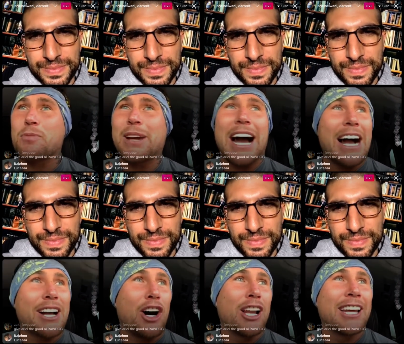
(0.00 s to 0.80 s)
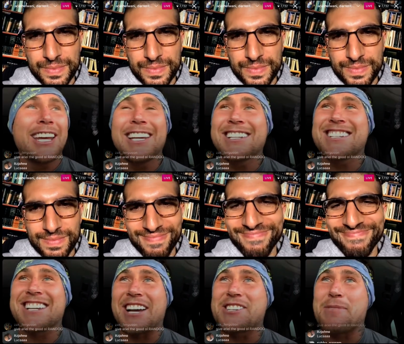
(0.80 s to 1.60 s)
Speaker 1: we are colleagues.
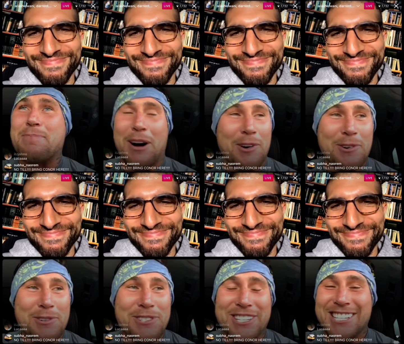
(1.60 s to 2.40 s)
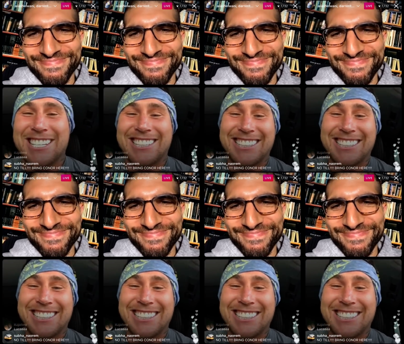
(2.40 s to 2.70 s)
I suppose.